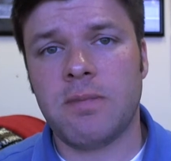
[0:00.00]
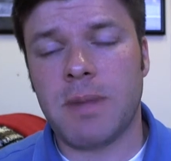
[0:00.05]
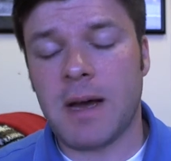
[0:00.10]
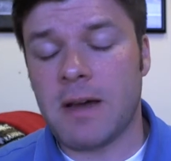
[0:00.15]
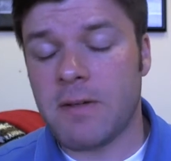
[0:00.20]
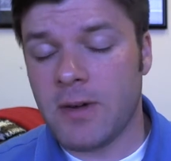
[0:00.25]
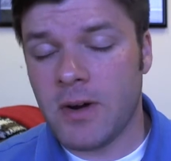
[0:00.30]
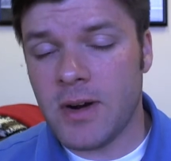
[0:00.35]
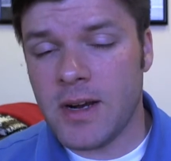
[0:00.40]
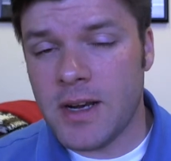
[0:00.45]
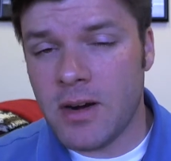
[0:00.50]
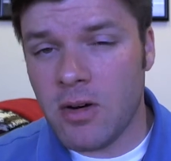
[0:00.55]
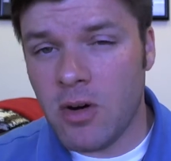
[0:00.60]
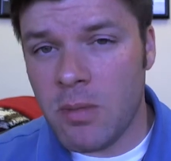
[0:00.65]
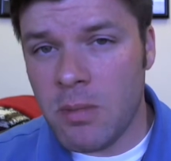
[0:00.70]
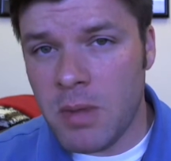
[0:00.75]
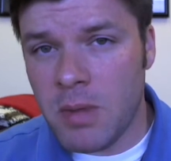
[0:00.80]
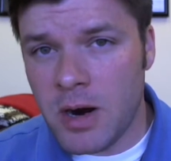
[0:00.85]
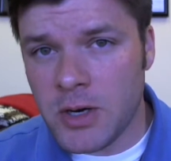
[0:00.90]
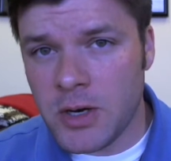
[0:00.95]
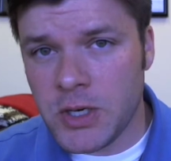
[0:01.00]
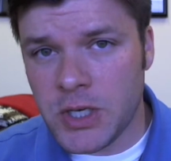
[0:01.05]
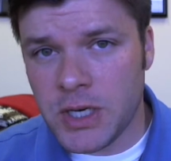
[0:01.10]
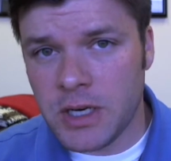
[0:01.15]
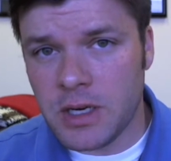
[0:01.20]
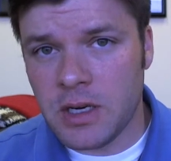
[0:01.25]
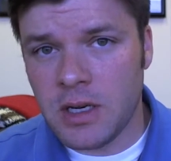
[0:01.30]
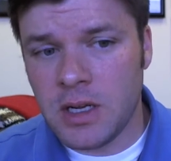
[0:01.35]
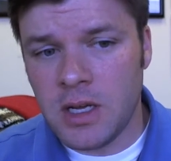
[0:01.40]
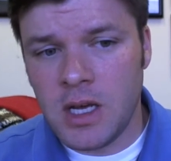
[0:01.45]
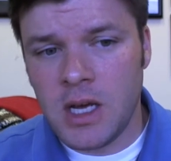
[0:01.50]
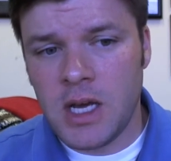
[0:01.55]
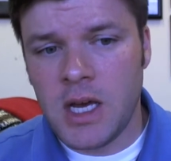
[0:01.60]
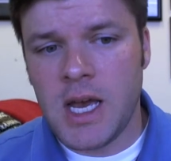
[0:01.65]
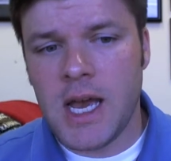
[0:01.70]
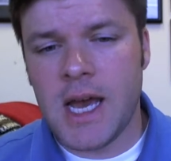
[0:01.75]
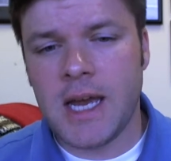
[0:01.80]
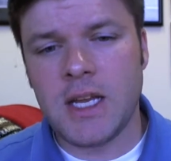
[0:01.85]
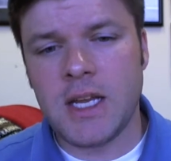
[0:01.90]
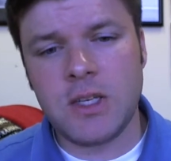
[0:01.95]
by a very narrow margin,
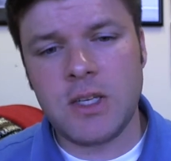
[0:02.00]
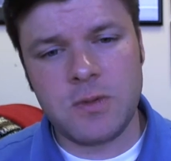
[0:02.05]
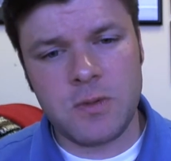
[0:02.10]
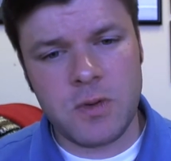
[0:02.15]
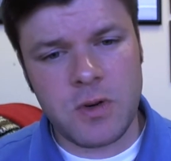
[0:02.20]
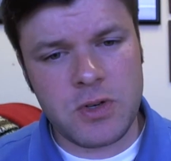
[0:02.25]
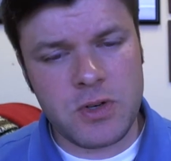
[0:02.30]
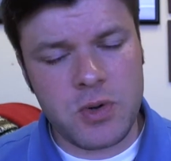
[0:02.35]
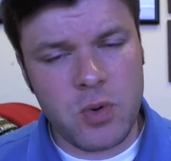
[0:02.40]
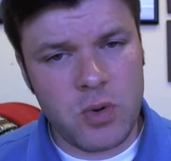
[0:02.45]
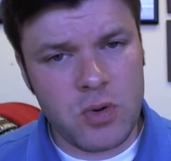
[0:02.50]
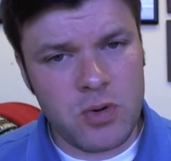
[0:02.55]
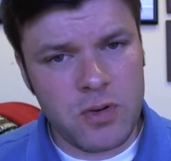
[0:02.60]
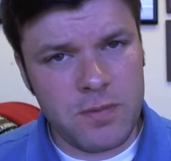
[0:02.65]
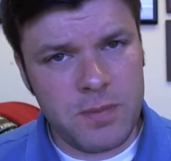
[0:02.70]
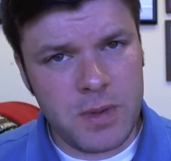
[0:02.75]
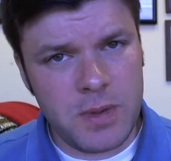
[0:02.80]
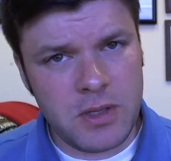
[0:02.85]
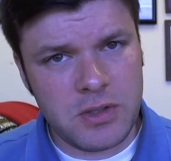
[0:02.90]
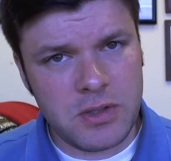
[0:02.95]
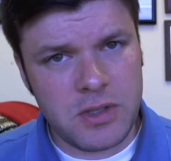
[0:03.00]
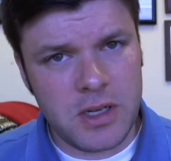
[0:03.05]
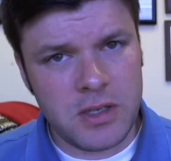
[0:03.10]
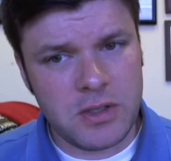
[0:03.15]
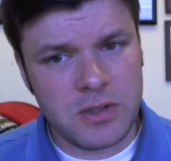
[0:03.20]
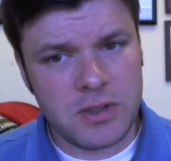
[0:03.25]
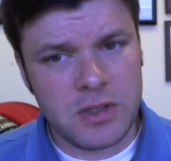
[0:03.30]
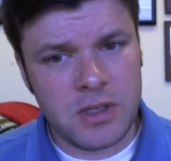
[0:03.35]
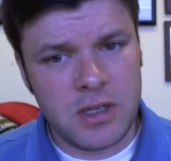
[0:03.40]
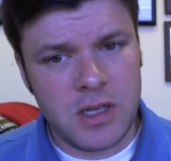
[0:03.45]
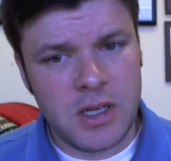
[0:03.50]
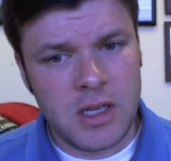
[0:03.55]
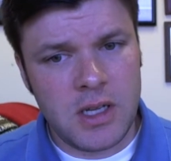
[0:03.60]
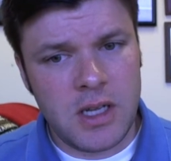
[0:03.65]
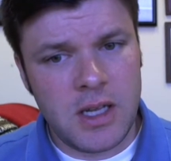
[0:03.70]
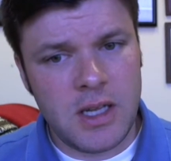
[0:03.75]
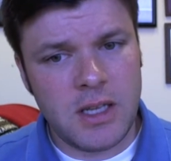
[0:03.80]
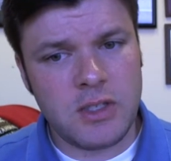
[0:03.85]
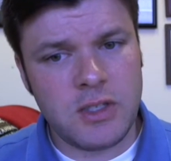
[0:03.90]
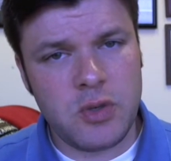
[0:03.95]
and his first order of business
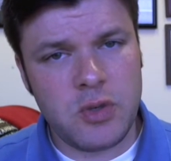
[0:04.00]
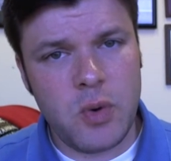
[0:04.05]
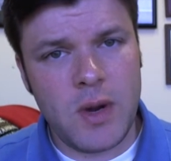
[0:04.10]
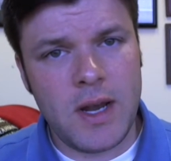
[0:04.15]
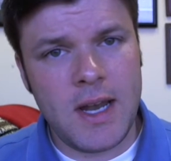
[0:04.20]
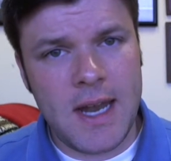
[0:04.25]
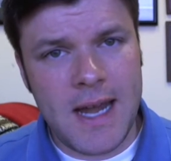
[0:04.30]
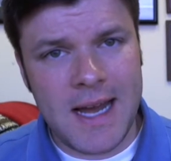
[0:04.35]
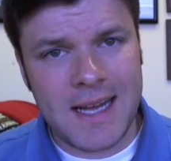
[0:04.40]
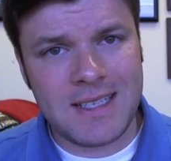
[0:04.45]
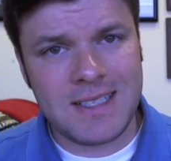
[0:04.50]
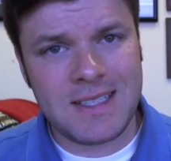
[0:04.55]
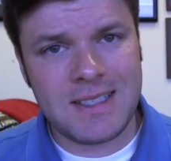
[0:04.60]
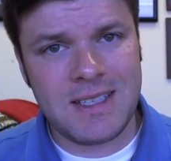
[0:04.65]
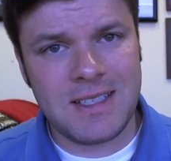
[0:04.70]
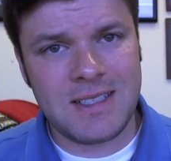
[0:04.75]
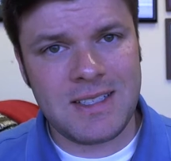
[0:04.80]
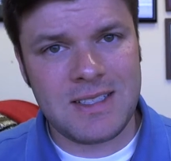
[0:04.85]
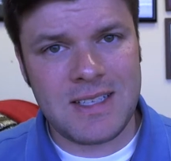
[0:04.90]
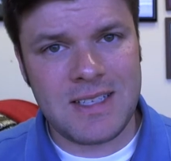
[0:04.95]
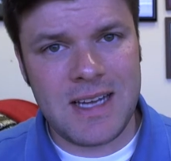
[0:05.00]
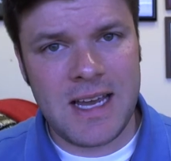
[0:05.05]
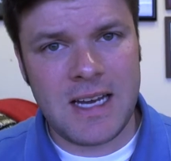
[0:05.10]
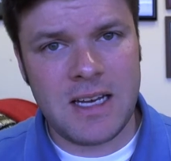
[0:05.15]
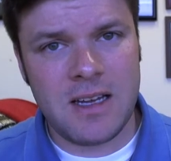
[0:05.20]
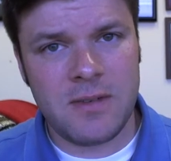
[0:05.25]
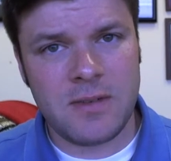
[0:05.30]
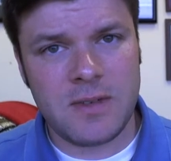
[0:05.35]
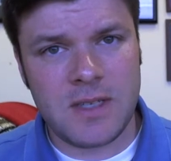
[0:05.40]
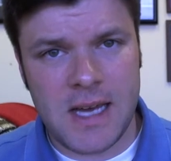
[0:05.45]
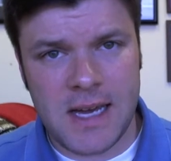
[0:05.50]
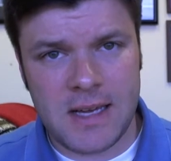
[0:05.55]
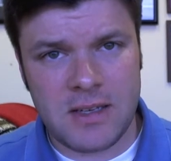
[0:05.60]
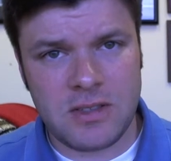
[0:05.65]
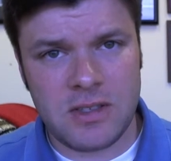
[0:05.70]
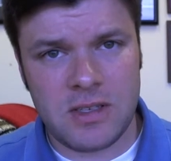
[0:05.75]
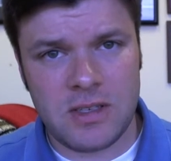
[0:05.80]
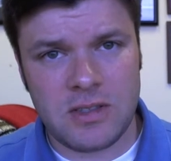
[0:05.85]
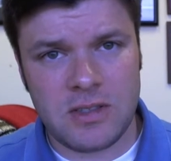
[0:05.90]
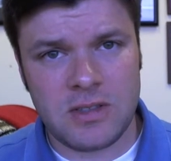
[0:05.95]
is to annex the state of
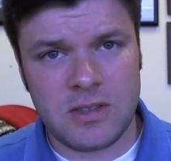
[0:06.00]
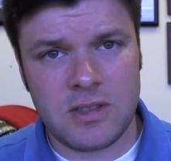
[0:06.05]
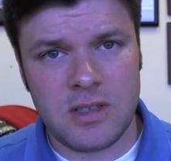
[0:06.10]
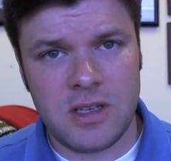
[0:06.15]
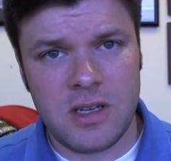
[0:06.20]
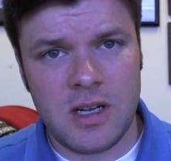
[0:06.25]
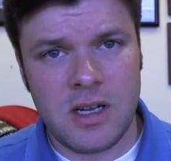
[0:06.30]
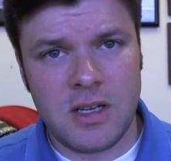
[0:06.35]
Texas.